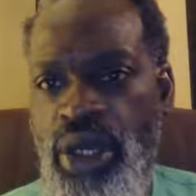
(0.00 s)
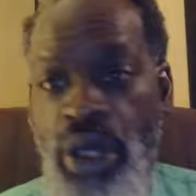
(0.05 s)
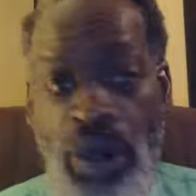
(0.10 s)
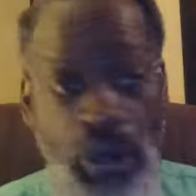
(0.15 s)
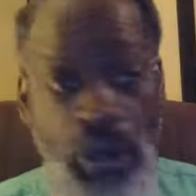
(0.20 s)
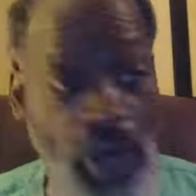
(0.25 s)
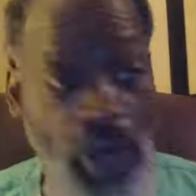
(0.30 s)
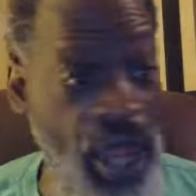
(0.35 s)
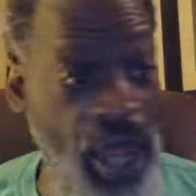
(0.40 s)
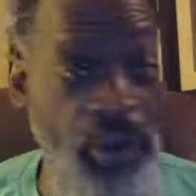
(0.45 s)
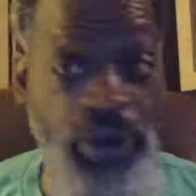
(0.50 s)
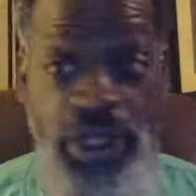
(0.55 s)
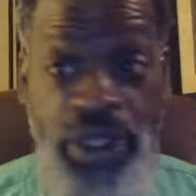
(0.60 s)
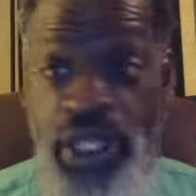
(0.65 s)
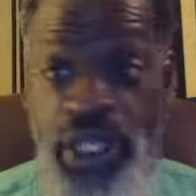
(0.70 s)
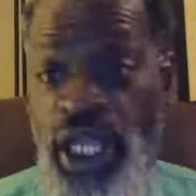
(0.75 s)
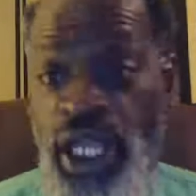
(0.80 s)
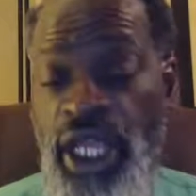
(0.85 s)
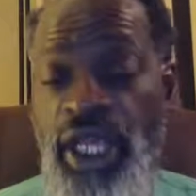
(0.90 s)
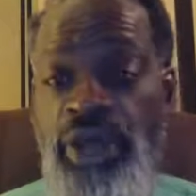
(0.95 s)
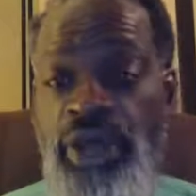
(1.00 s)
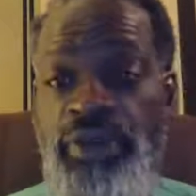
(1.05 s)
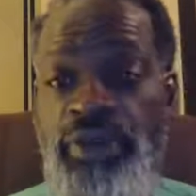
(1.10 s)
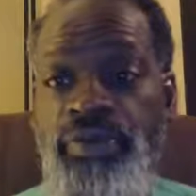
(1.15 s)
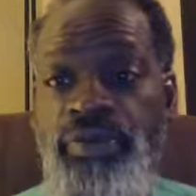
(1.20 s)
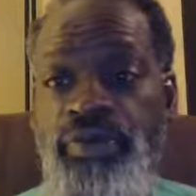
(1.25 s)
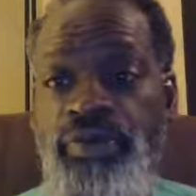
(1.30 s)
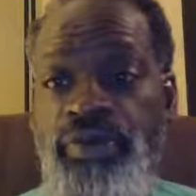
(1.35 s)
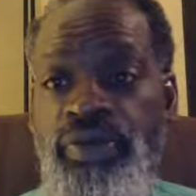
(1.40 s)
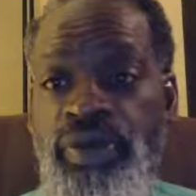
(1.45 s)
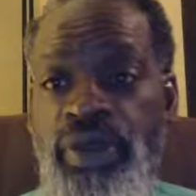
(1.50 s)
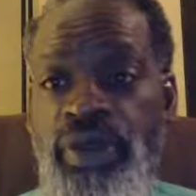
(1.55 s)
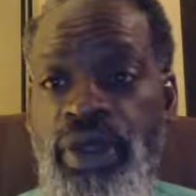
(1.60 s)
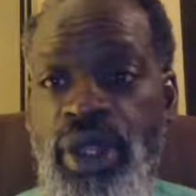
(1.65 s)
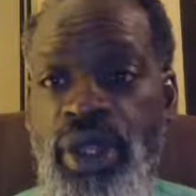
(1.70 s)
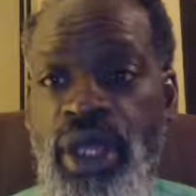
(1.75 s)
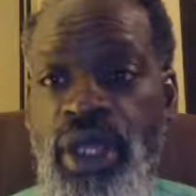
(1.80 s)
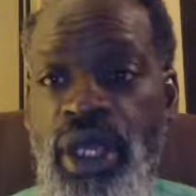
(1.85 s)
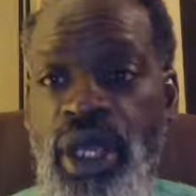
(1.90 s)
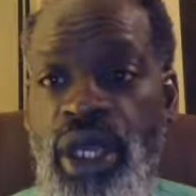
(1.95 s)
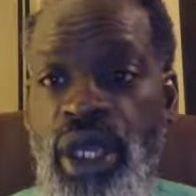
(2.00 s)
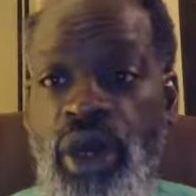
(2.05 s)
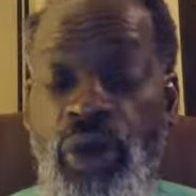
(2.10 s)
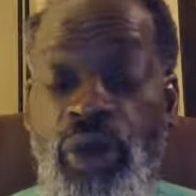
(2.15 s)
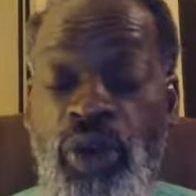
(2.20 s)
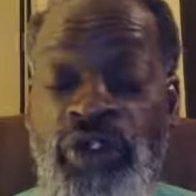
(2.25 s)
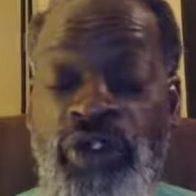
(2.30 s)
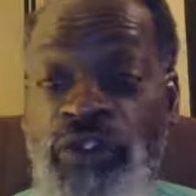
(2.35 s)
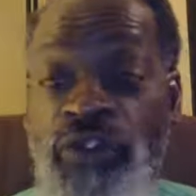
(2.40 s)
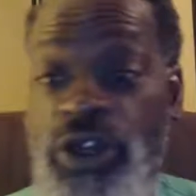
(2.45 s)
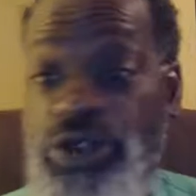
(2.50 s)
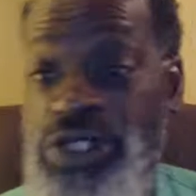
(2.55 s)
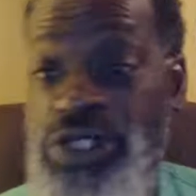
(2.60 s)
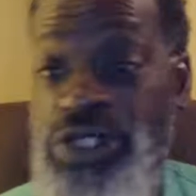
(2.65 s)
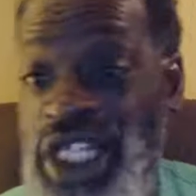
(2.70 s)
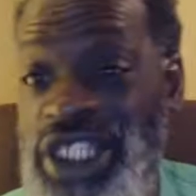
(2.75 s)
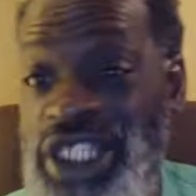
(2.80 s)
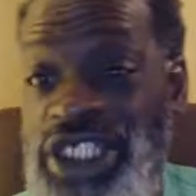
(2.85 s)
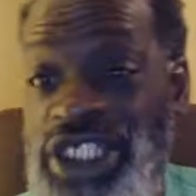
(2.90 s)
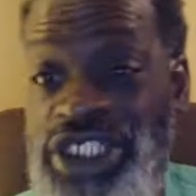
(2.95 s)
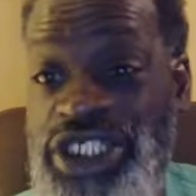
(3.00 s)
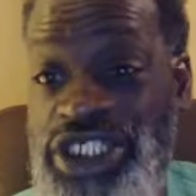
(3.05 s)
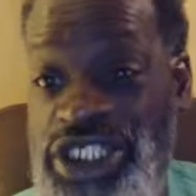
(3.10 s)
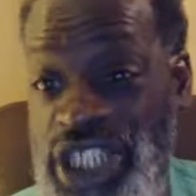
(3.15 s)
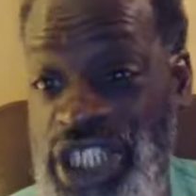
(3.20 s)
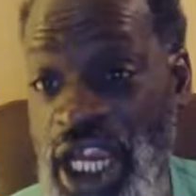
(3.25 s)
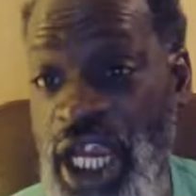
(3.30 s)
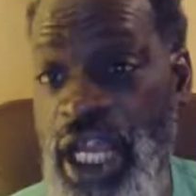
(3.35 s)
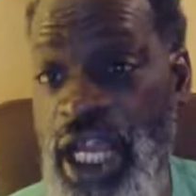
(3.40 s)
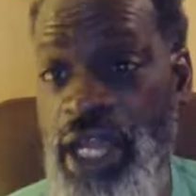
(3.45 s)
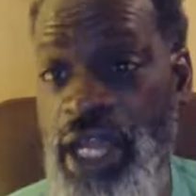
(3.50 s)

Everything. We feel such a shame,